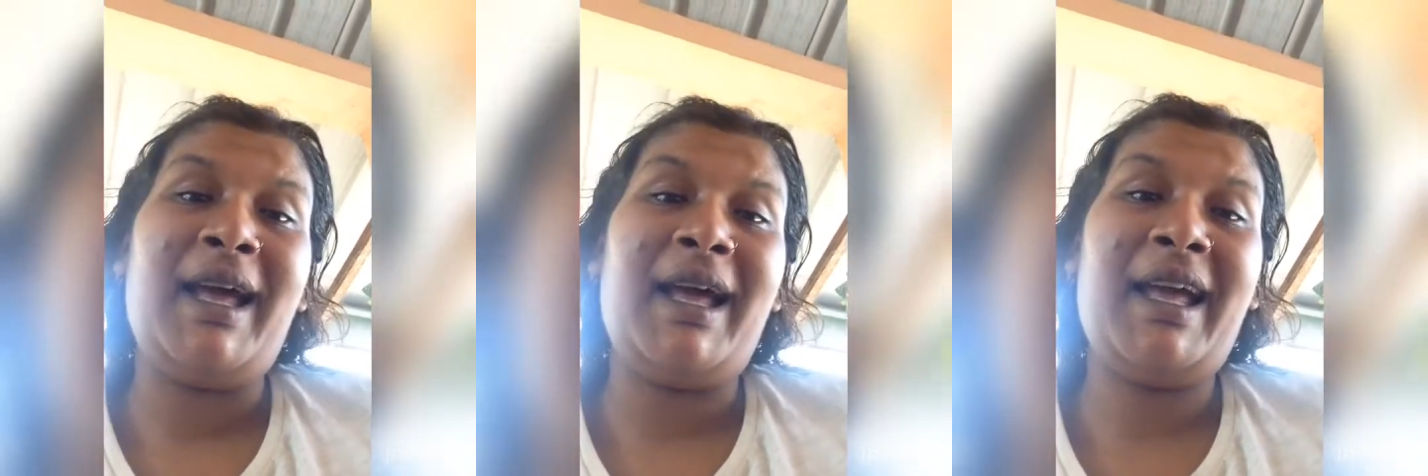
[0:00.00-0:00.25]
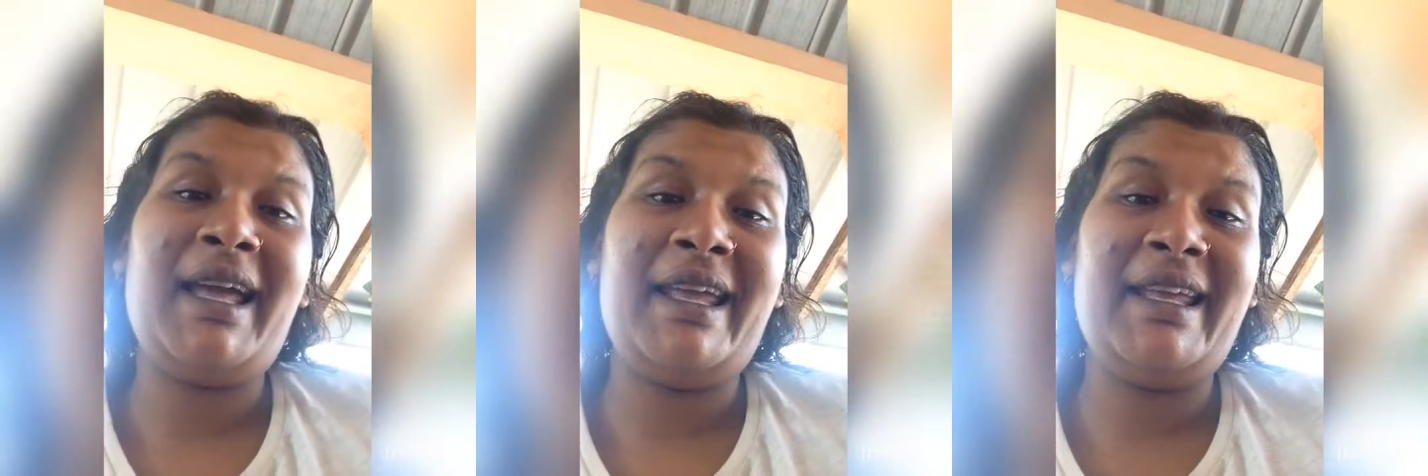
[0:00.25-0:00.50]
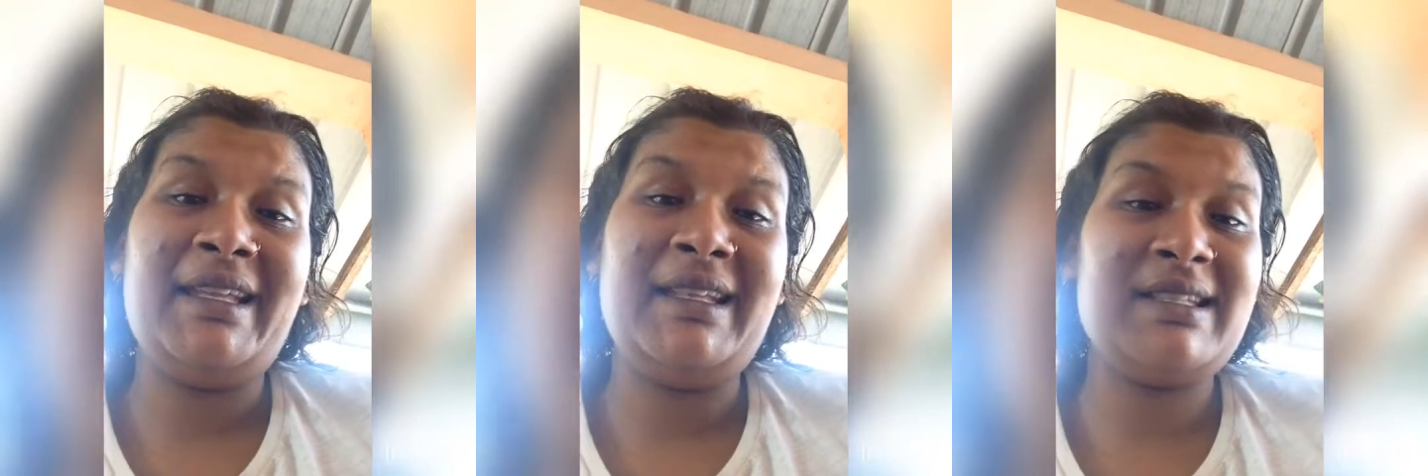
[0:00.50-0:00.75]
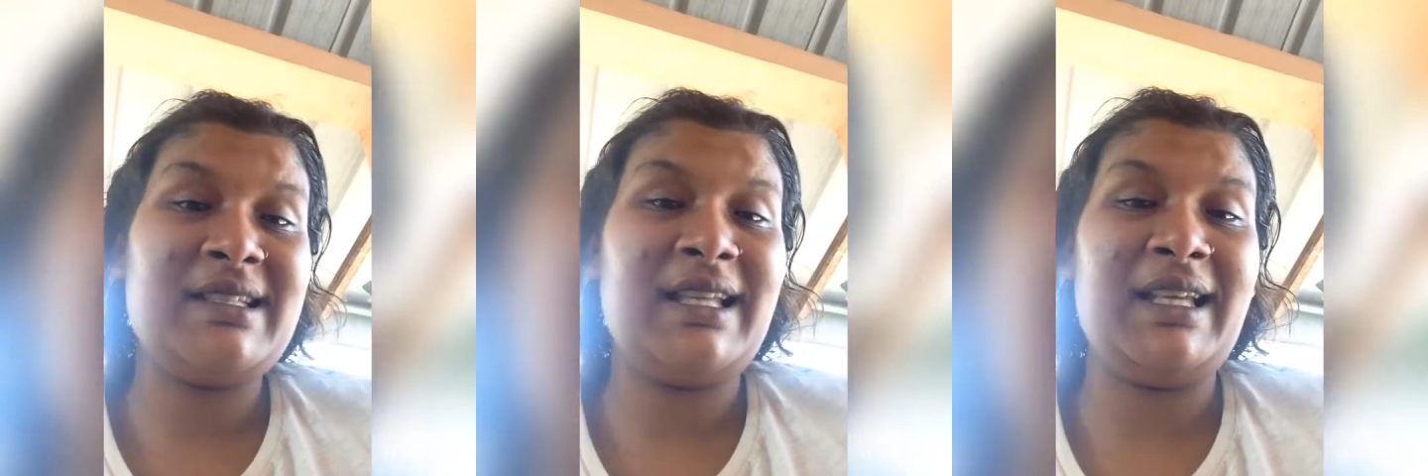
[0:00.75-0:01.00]
I
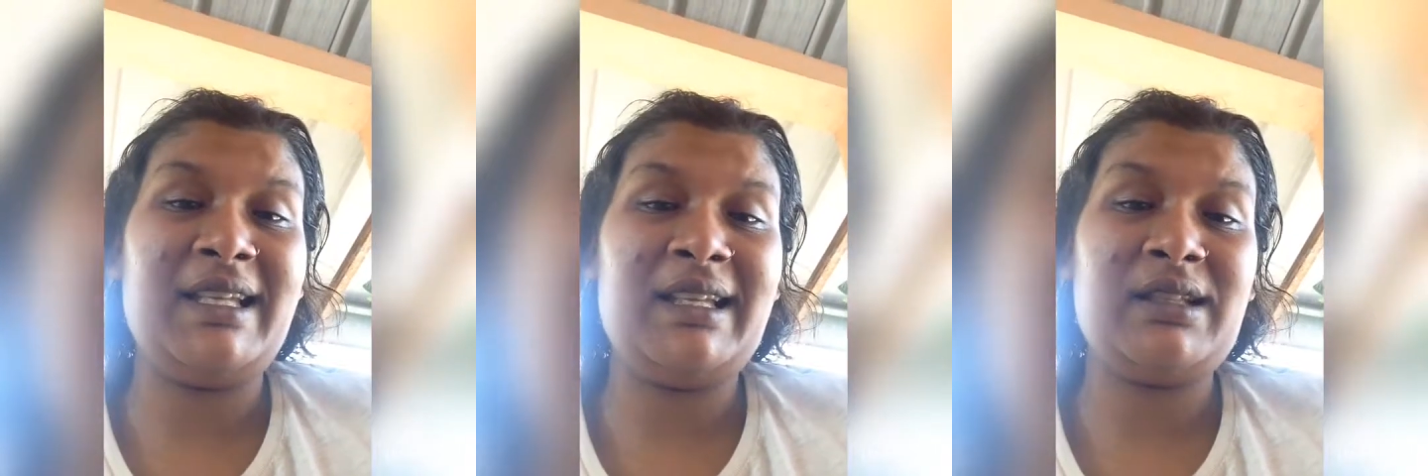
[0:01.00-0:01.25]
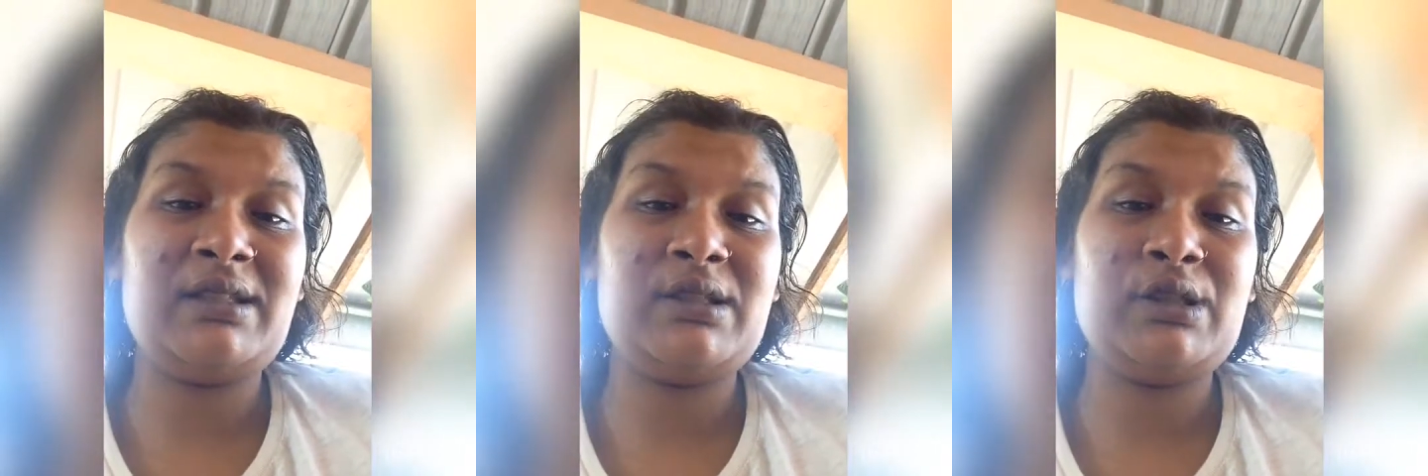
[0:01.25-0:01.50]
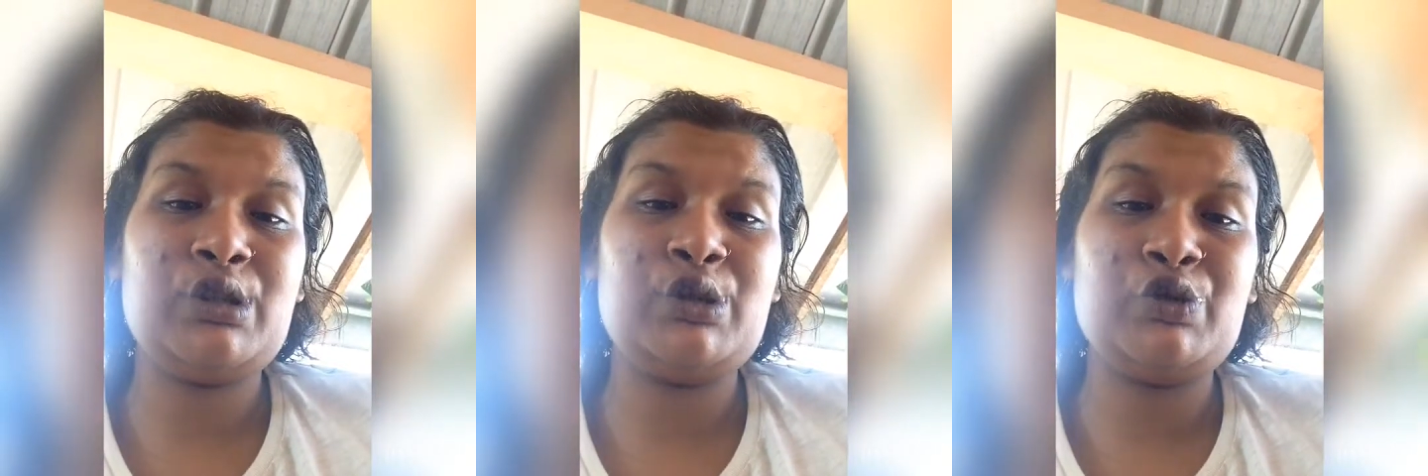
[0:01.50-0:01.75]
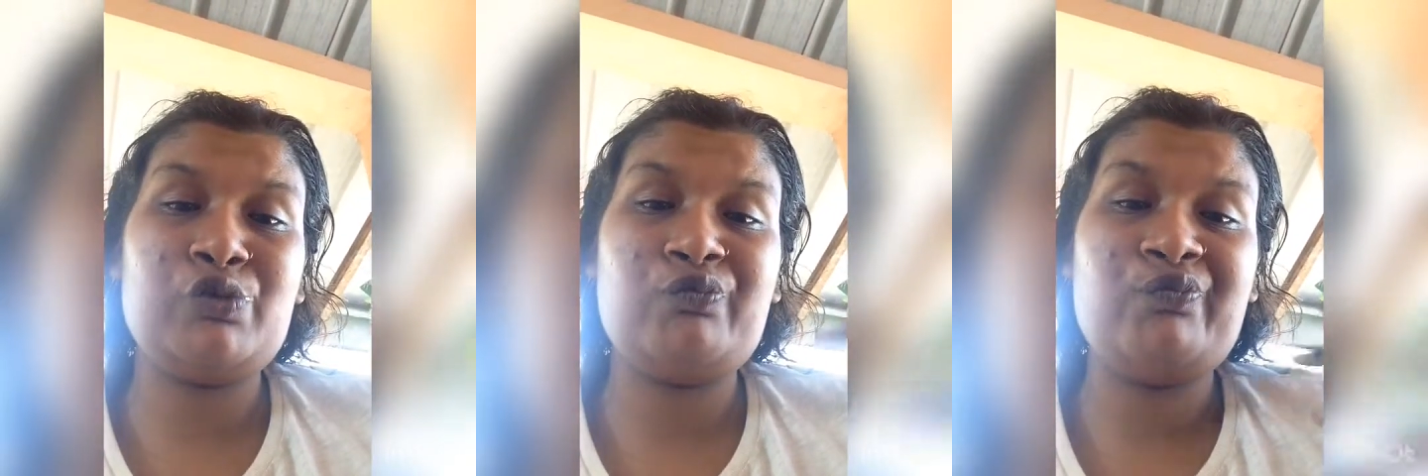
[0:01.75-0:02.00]
dislike that so